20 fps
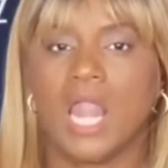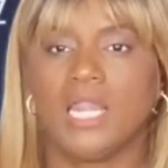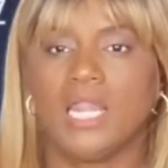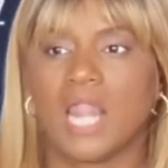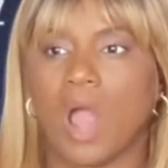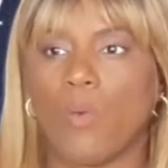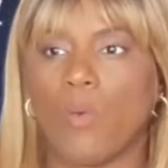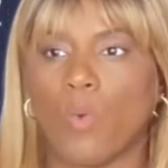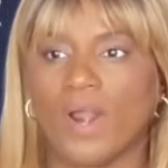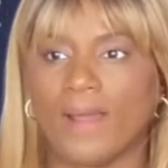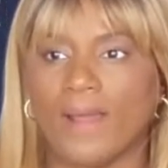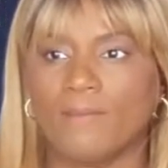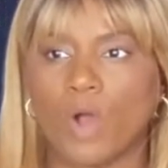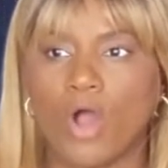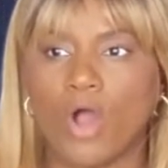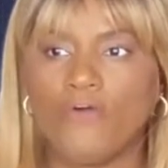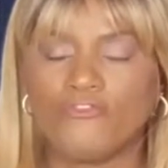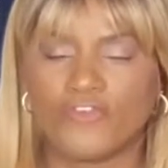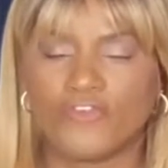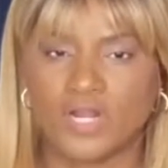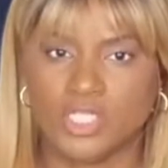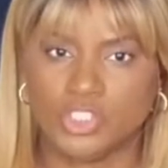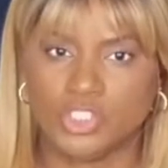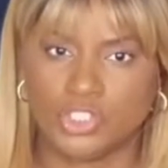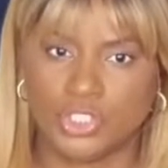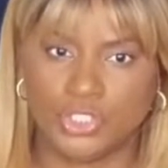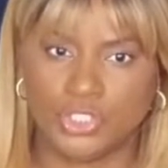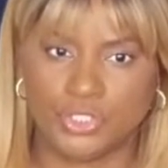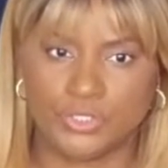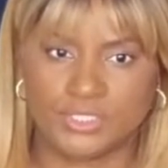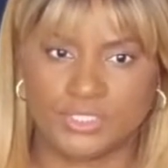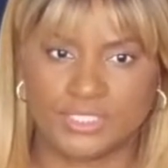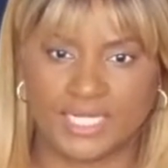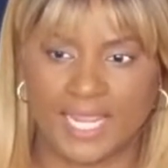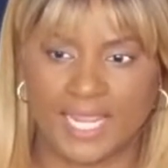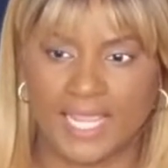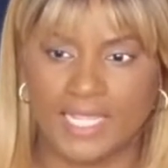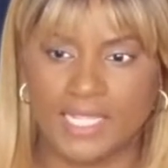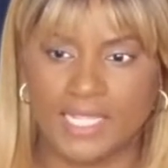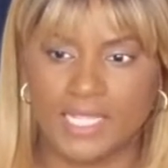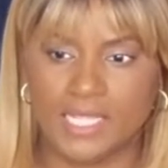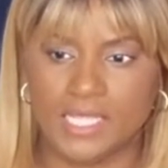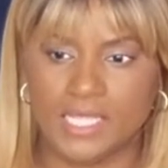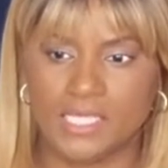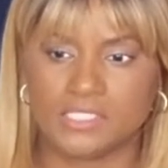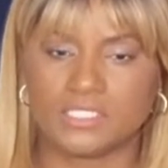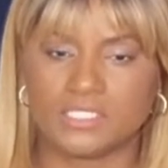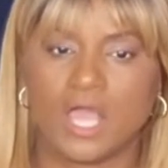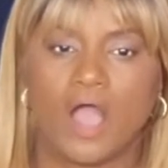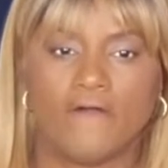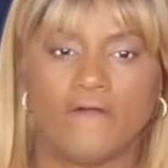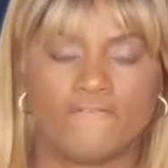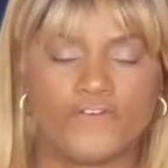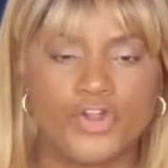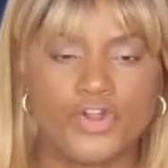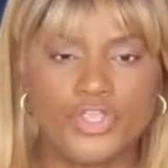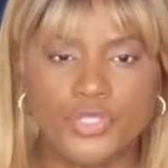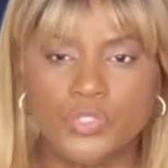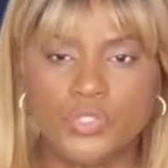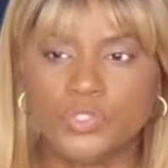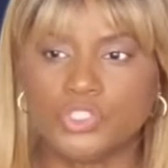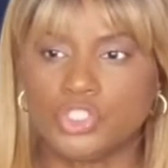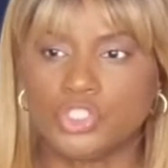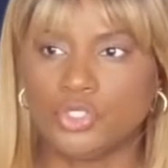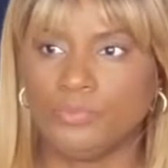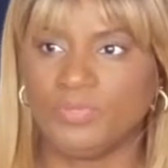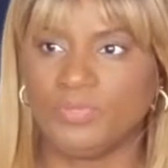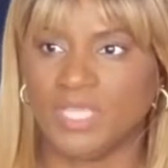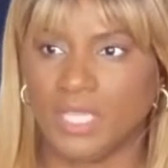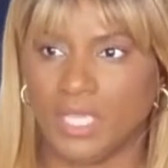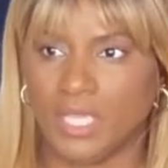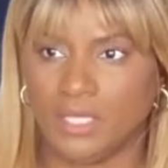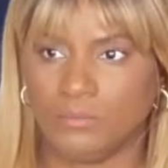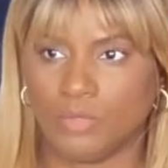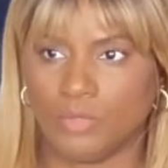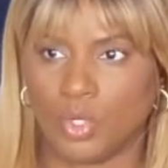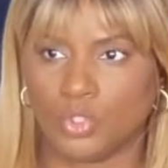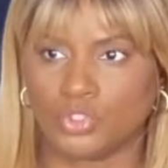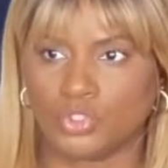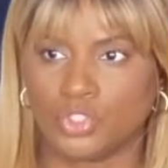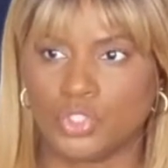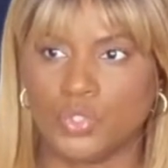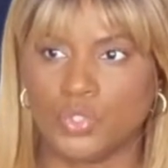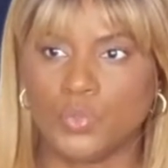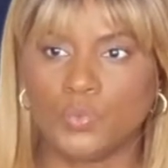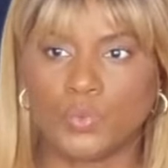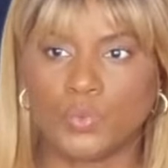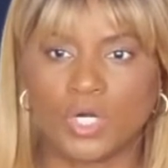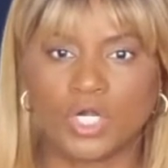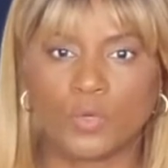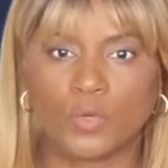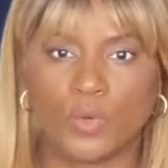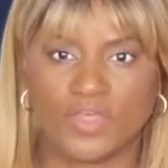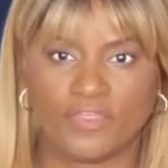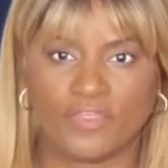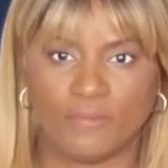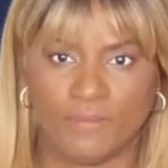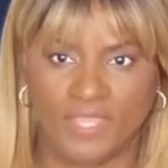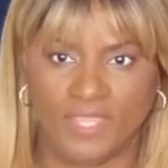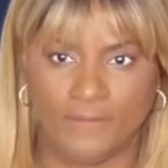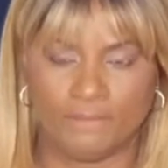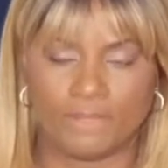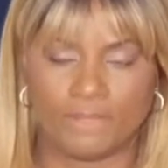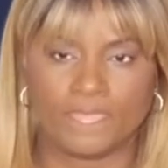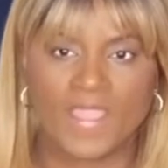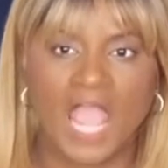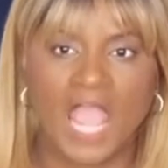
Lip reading: Now, what I'm offering to you today is for you to be able to work with me.